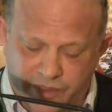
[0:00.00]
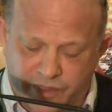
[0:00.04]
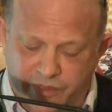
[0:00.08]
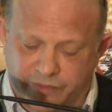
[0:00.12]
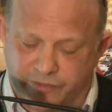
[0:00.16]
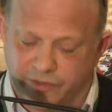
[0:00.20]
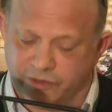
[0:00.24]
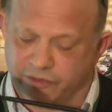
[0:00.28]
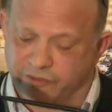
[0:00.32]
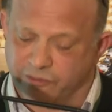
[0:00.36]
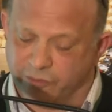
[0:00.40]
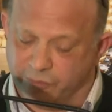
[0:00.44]

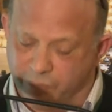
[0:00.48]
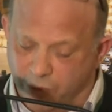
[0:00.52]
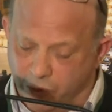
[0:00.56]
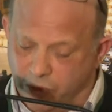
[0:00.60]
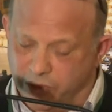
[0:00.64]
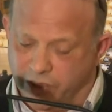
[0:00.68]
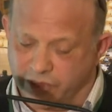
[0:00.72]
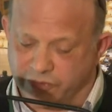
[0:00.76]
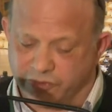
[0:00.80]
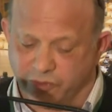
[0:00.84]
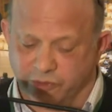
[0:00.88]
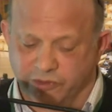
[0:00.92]
this
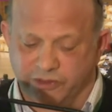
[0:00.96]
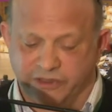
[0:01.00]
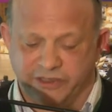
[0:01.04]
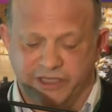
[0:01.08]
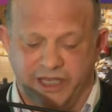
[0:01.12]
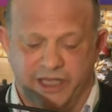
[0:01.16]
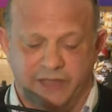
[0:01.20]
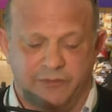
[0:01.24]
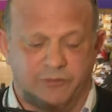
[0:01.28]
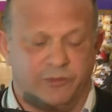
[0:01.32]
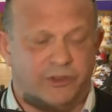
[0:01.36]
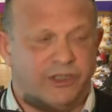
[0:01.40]
report goes on to
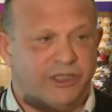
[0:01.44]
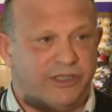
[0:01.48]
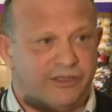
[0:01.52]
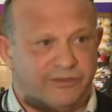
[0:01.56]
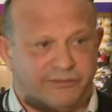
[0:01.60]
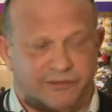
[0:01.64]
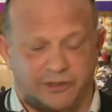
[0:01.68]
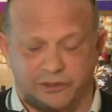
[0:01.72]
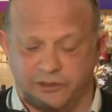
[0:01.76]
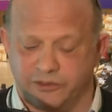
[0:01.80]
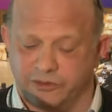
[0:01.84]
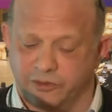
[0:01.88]
say we need to
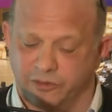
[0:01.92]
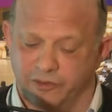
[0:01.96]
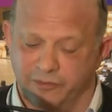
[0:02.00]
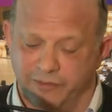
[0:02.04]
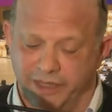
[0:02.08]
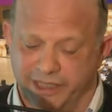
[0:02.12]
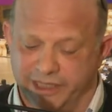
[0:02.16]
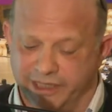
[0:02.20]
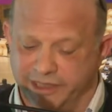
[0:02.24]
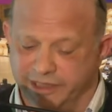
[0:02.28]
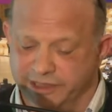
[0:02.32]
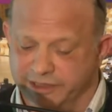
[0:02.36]
focus on the
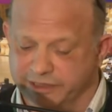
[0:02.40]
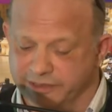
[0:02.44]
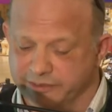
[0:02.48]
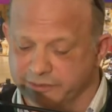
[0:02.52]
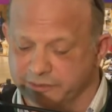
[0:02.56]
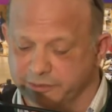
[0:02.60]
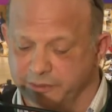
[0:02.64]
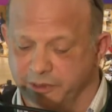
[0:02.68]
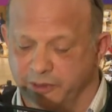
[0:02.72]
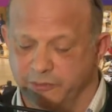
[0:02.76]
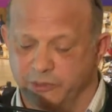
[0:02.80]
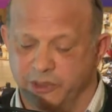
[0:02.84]

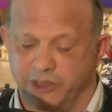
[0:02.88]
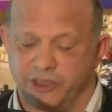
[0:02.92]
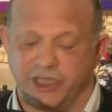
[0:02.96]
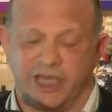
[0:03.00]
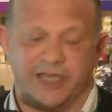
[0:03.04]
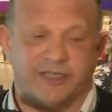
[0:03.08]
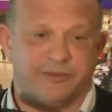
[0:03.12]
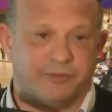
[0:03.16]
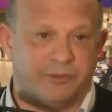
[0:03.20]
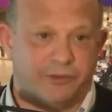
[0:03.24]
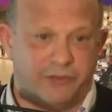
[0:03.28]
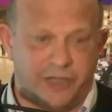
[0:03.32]
mechanisms by which
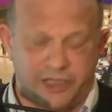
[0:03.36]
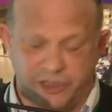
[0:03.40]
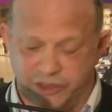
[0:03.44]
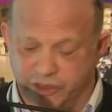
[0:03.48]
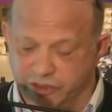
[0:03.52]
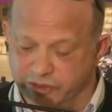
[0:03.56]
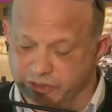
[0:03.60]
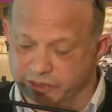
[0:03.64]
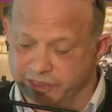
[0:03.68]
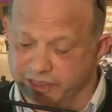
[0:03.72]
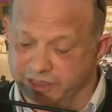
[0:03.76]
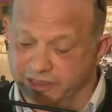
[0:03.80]

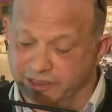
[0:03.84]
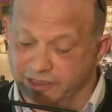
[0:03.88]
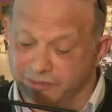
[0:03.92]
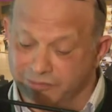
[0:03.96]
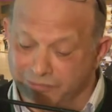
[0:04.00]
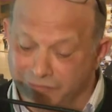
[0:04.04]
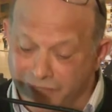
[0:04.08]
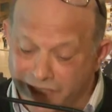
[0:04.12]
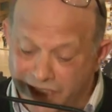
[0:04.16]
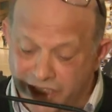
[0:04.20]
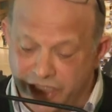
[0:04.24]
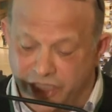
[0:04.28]
aspirations can
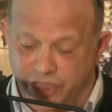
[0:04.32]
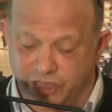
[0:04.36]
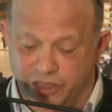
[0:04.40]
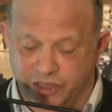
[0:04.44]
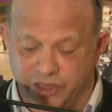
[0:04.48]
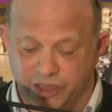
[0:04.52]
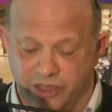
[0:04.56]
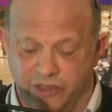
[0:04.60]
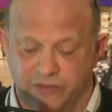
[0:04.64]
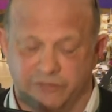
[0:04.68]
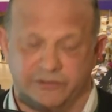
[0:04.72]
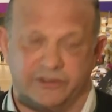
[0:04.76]

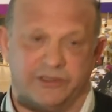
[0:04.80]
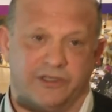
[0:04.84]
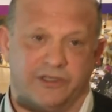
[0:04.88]
diminish over